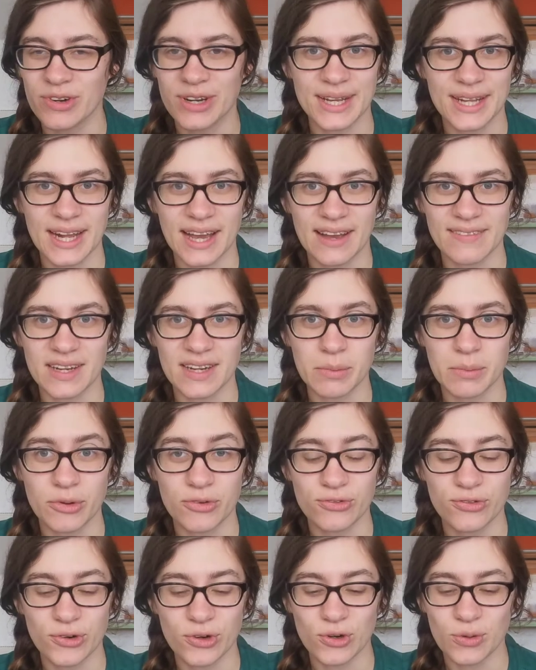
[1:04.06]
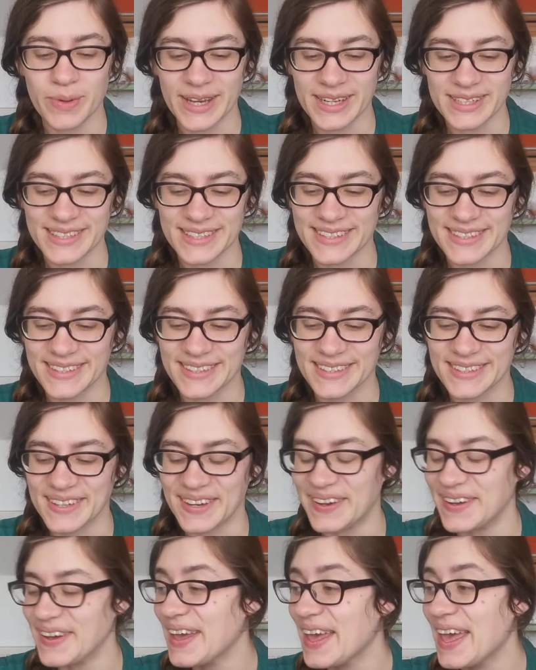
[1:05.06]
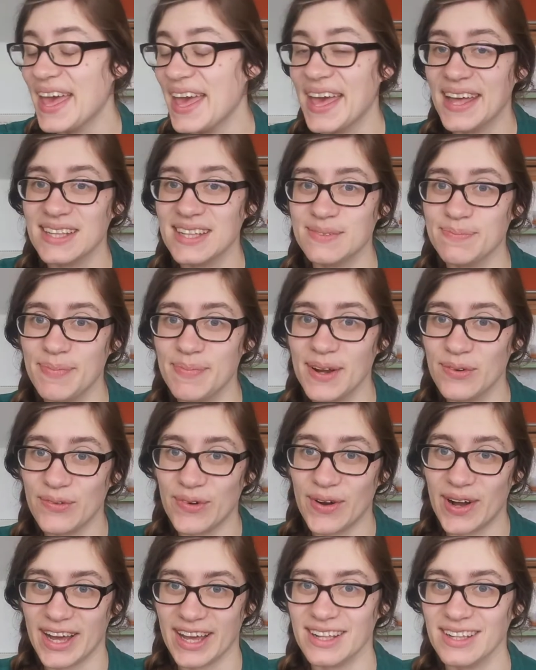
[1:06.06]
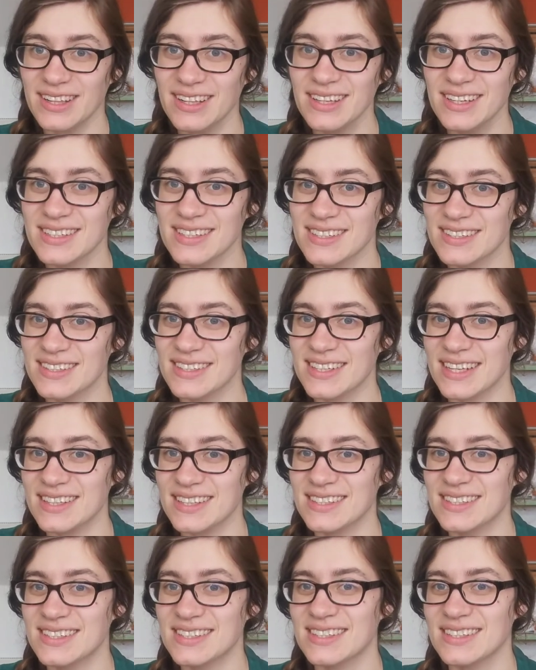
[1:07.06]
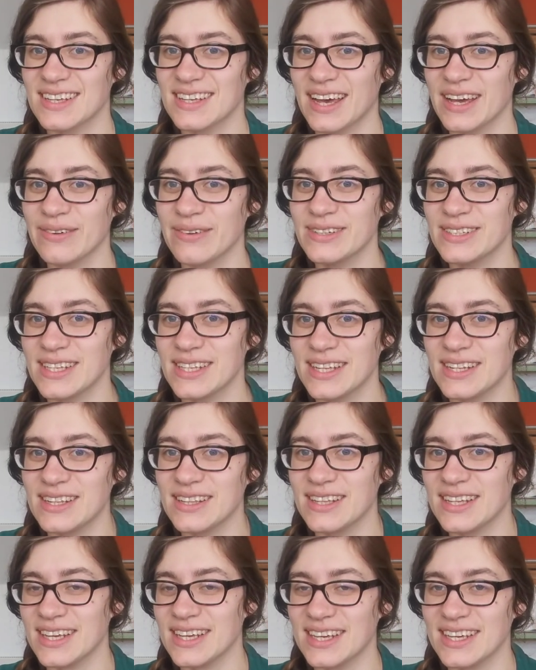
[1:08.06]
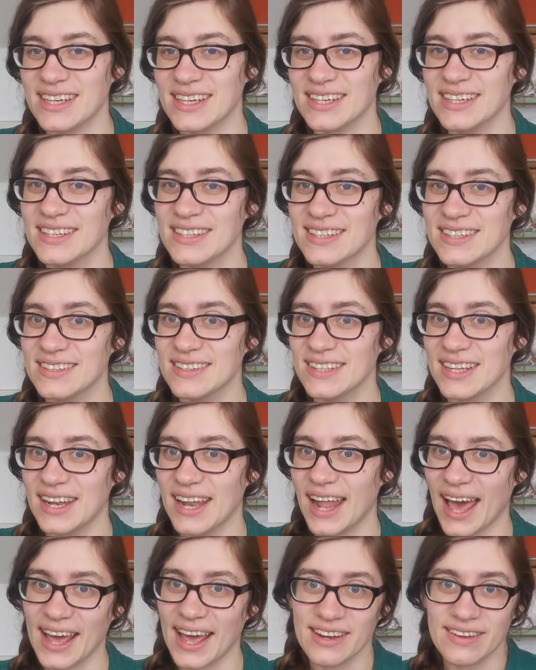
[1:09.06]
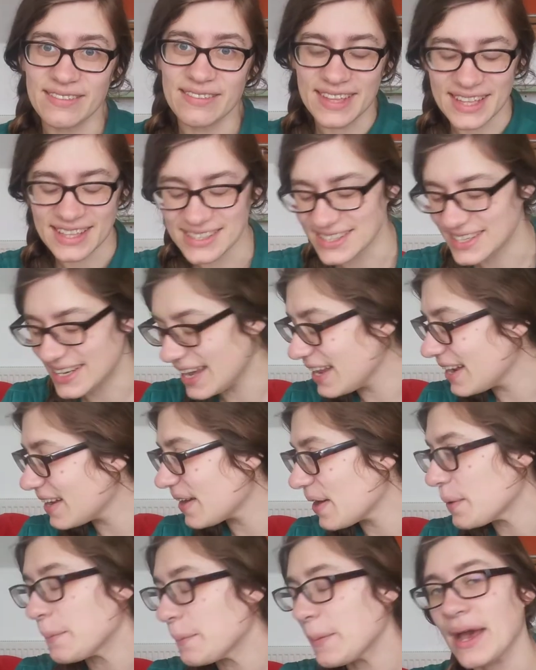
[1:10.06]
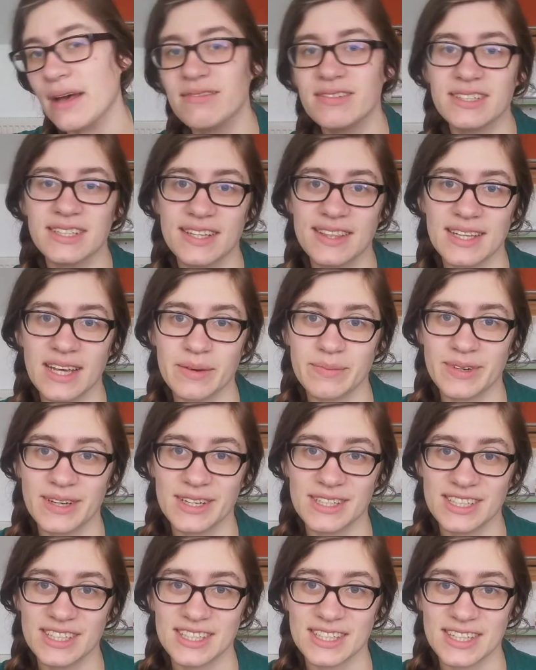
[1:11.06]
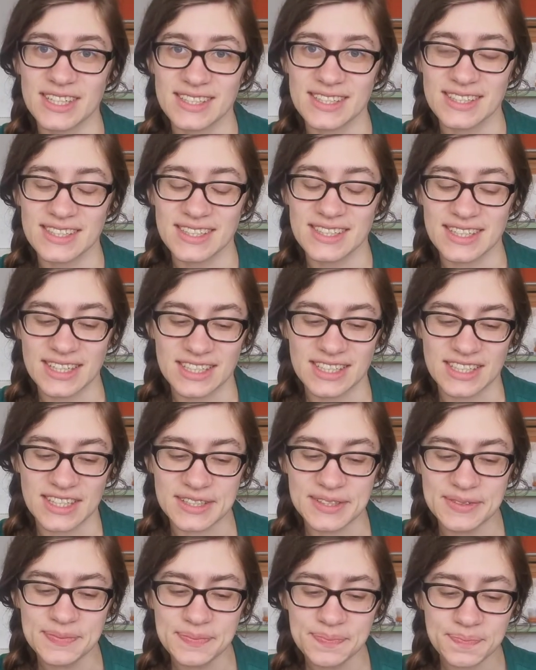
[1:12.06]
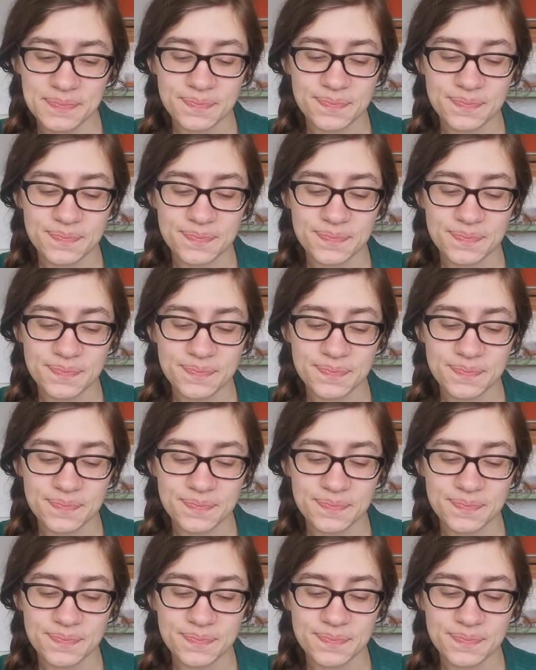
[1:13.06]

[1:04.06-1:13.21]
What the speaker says: really gonna have any before pictures. So it's been a while since I was in the land of the internet. I haven't done that much stitching